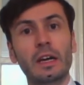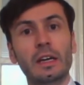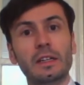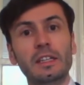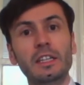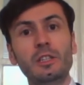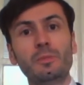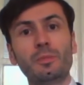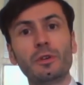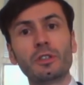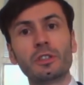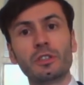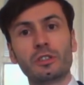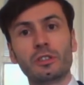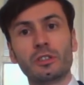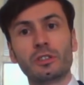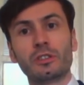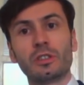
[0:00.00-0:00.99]
These
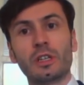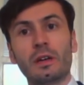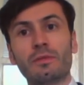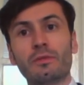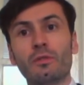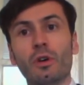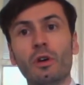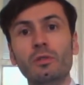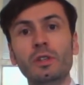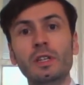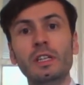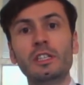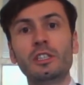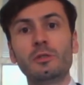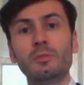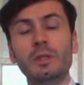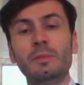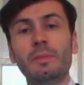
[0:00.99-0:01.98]
purchases have grown the
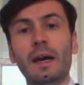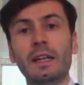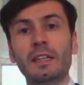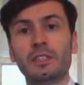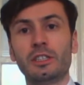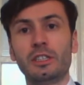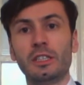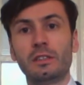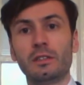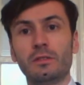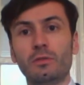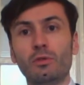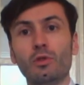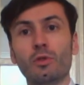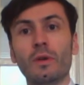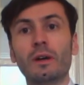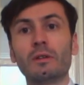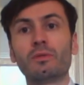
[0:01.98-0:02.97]
ECB balance sheet
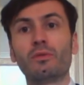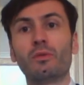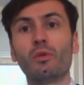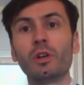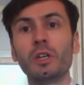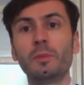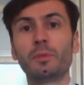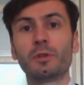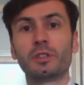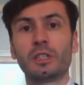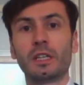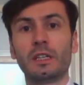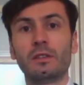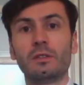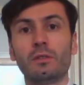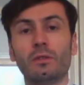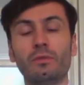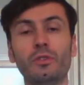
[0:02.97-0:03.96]
to around
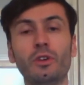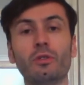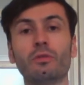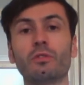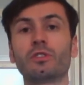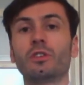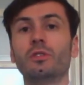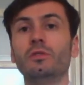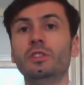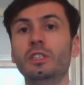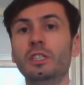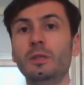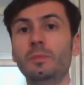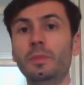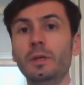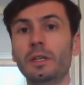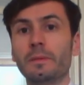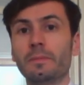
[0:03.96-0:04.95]
40% of Eurozone
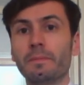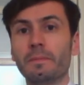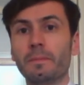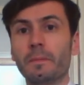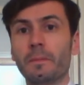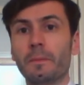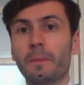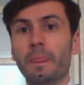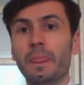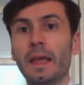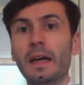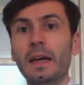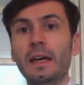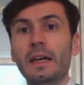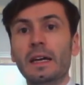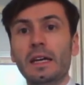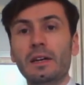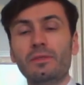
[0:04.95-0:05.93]
GDP.
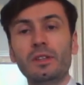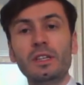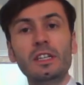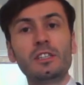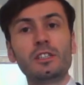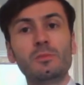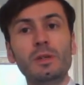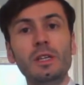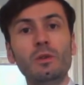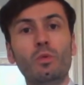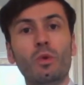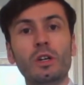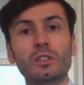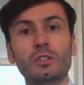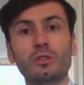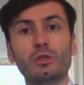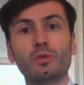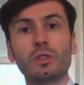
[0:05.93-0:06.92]
If the ECB
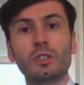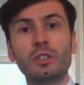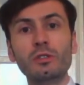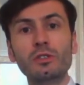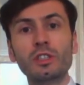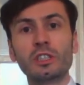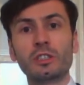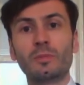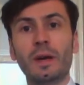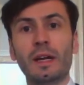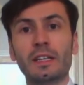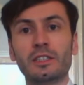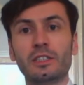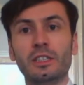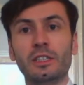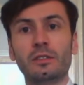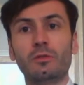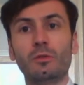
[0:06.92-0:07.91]
wants to reduce its balance
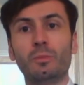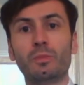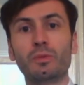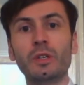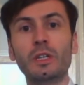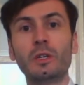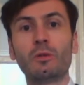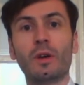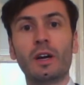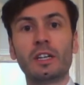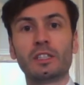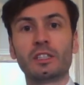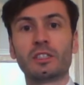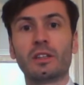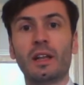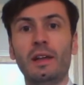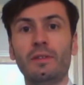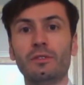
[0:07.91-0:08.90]
sheet to
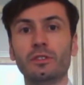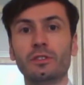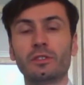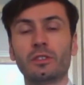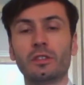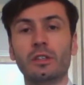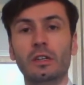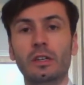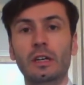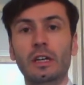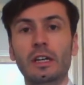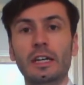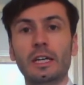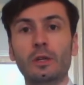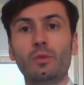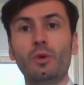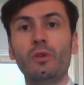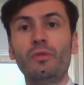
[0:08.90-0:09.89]
pre-crisis levels,
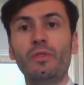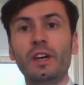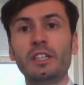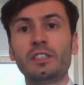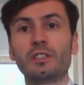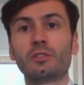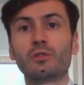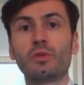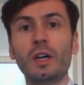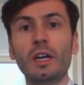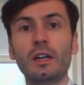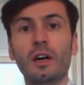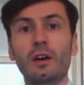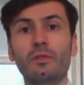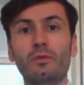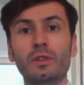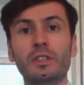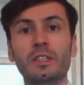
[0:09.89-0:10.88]
it will face a
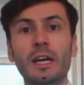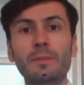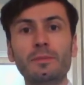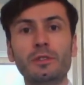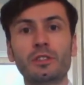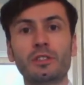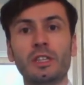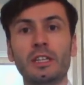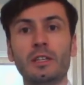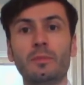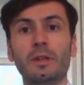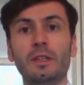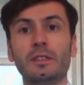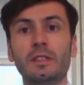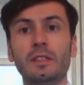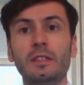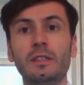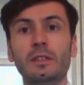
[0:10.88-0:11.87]
trade-off with debt
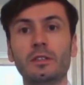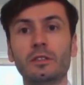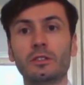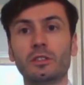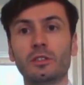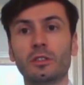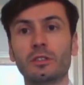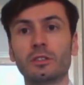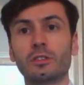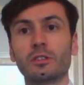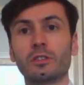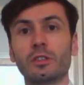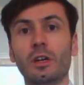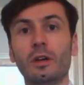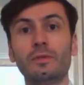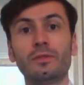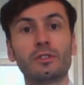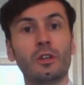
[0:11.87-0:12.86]
sustainability concerns
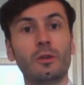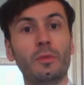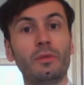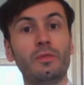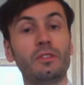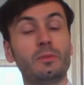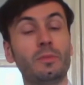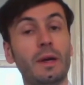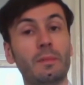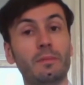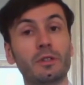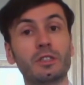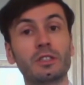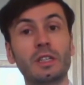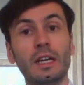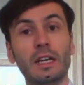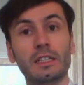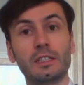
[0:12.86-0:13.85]
of some of its member
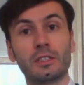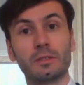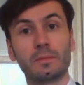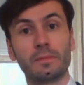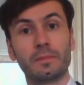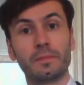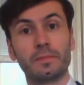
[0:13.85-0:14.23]
states.